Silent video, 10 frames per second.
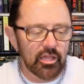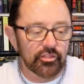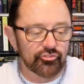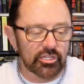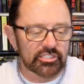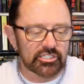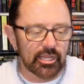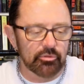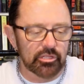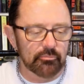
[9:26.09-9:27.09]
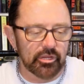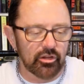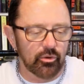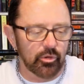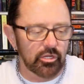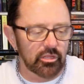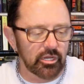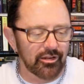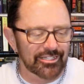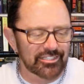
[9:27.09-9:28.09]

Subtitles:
The dressing table and mirror were clear,